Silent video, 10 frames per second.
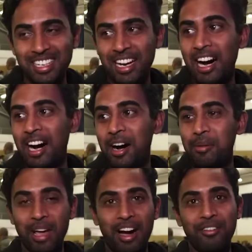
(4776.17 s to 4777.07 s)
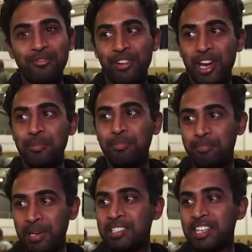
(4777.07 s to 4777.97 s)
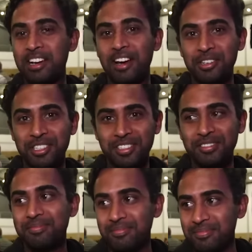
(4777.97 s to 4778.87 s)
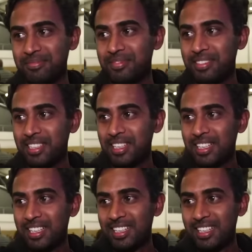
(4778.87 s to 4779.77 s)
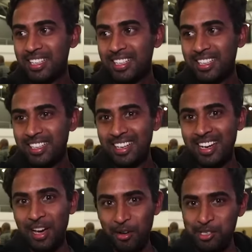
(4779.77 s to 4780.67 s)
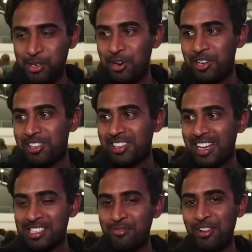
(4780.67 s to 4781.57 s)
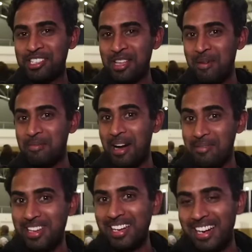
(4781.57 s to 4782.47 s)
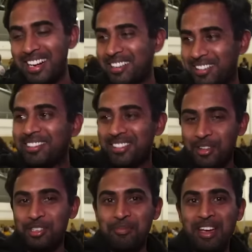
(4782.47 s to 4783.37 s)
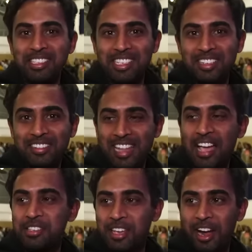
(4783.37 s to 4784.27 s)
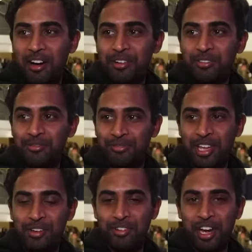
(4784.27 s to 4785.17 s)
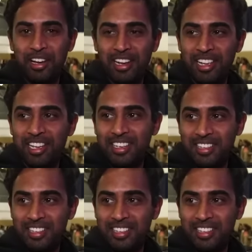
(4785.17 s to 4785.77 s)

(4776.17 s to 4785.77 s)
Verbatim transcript: Um, yeah, very big turnout. How did you enjoy Beatles play? It was good. It's the first time I'm coming here. It was amazing. Nice crowd, very friendly.